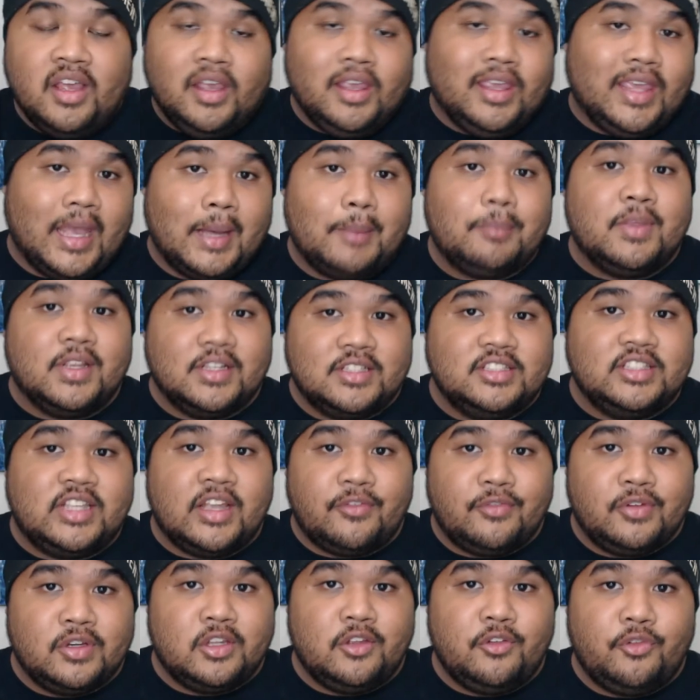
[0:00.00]
yep, this is
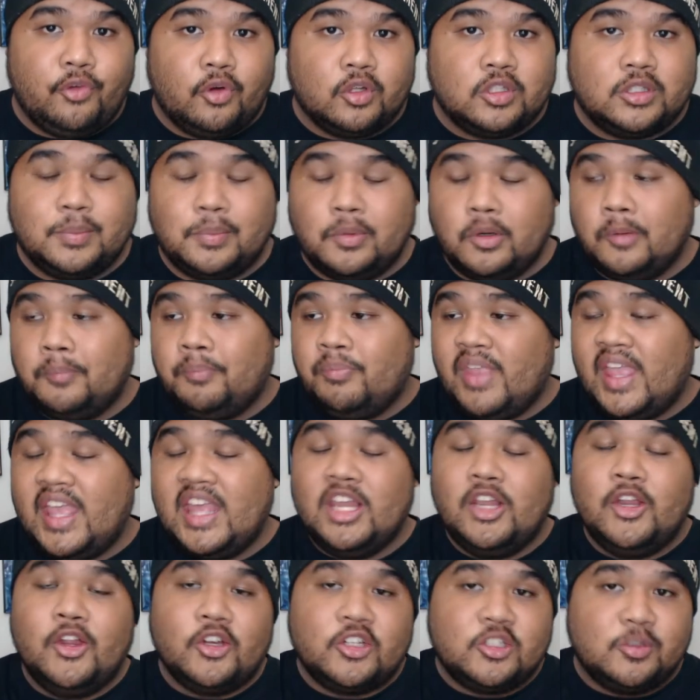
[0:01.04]
definitely Ufotable. It
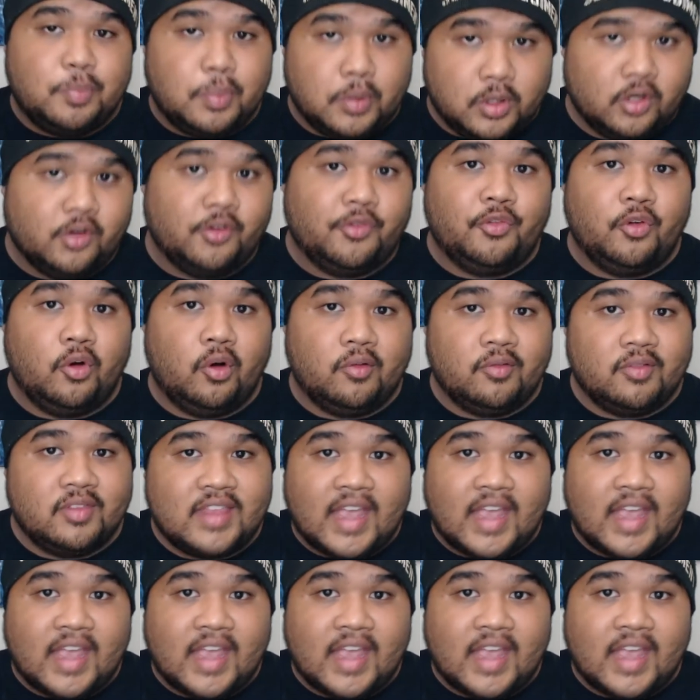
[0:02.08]
looks beautiful.